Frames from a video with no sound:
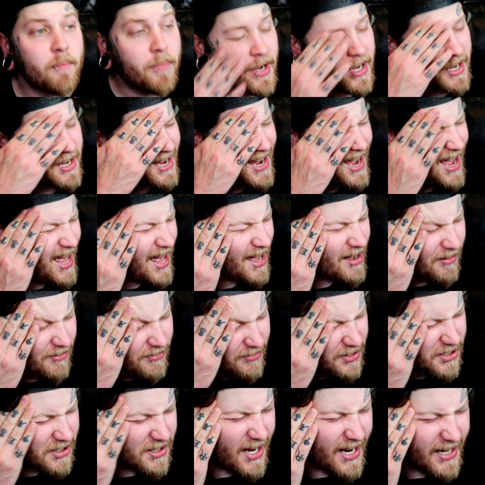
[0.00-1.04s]
But
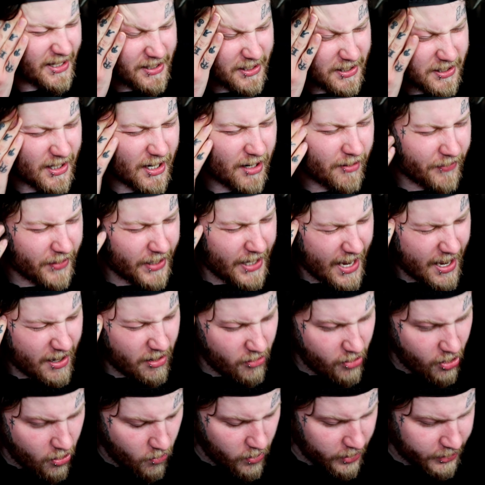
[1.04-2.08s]
yeah, Snake Discovery. I
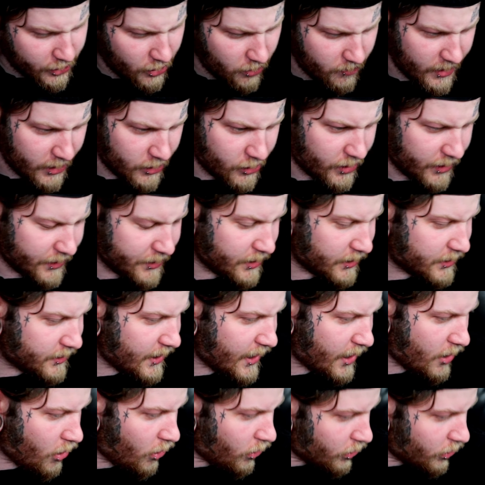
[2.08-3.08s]
don't know what too much else to say.